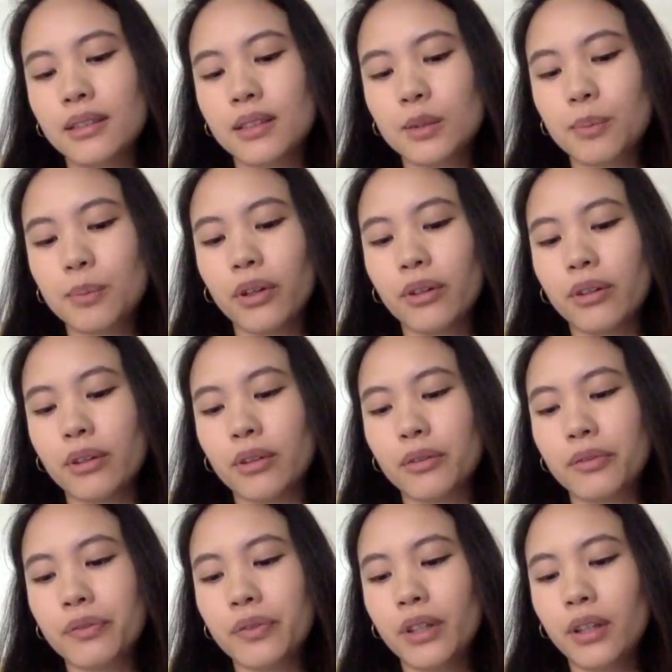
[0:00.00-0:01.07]
It's more of
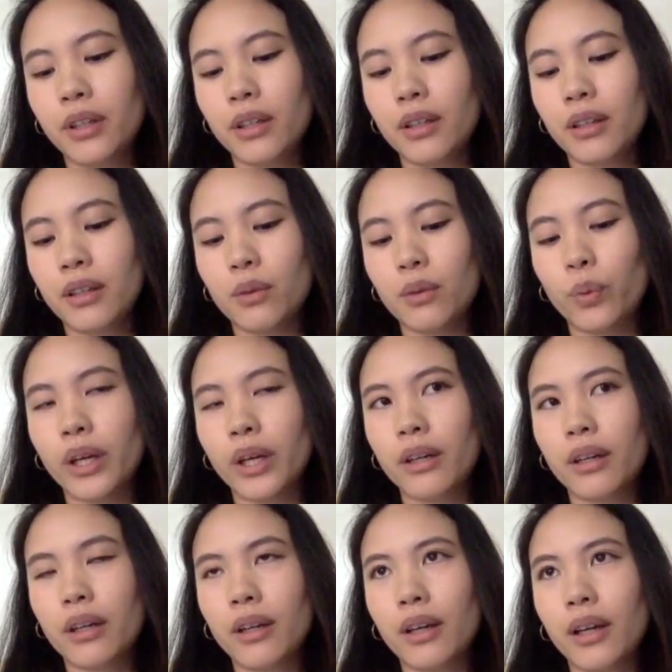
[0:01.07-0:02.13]

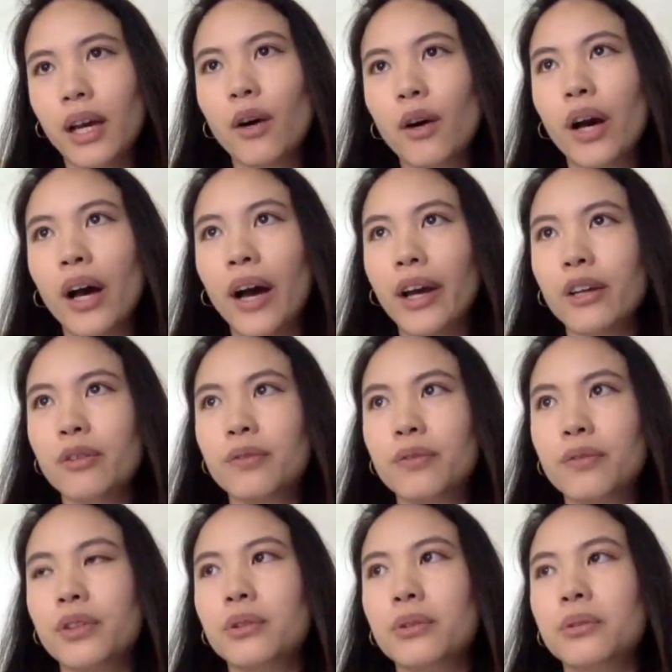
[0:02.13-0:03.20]
how I
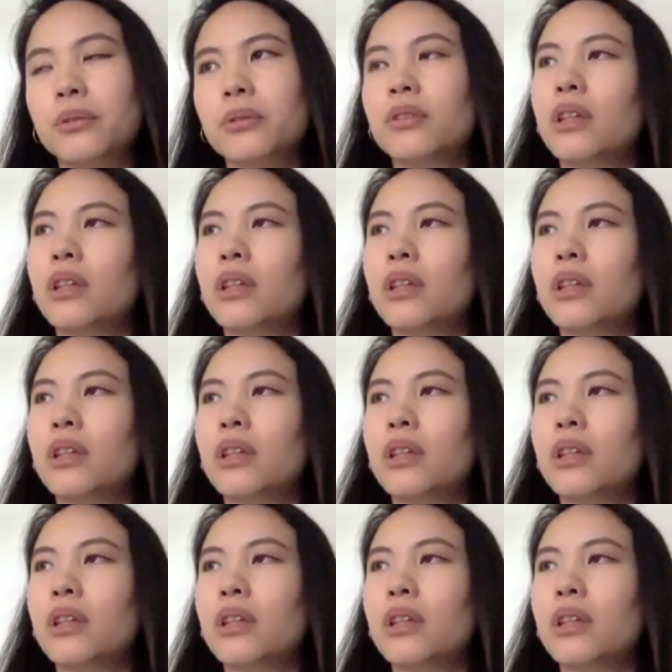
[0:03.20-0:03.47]
view